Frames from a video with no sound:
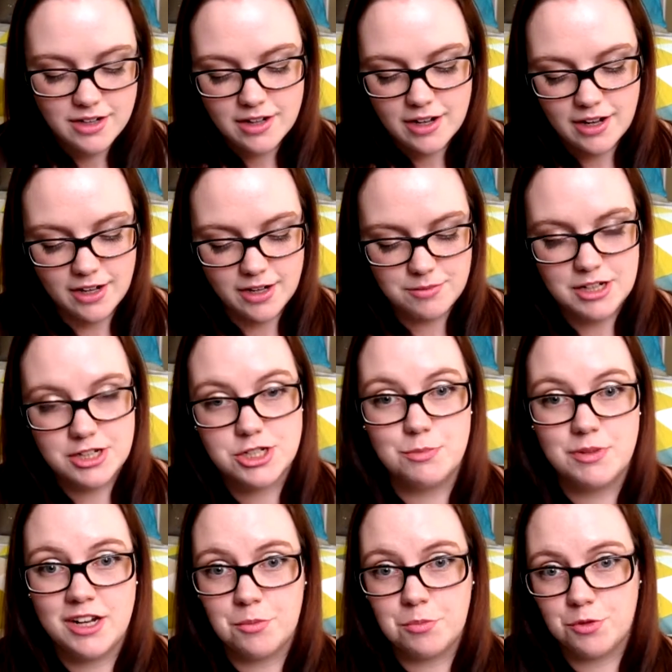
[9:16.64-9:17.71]
That should
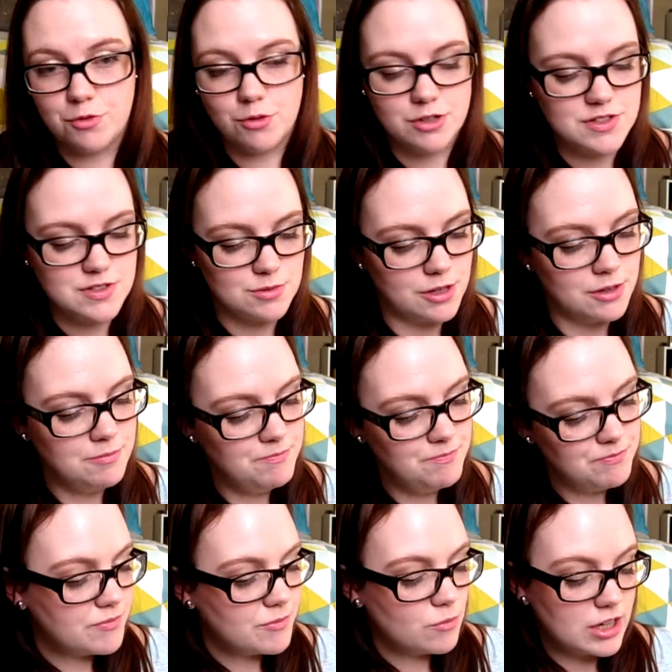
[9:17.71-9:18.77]
be up before this one.
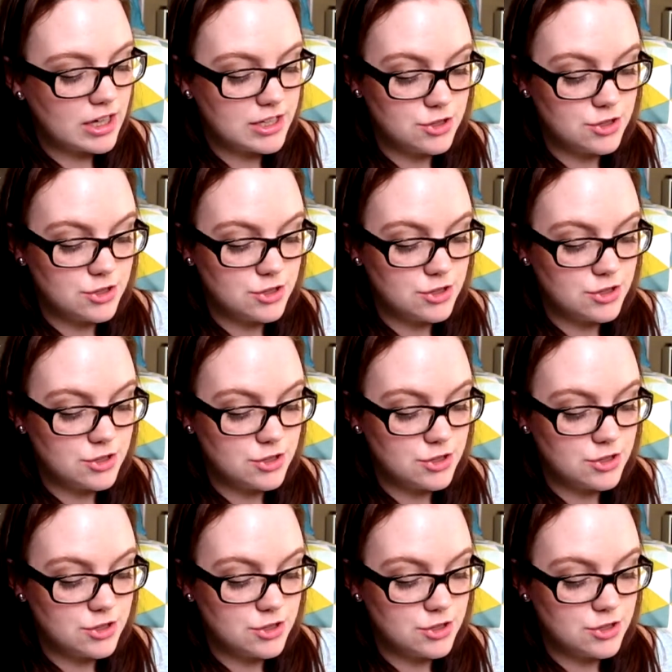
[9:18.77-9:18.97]
When I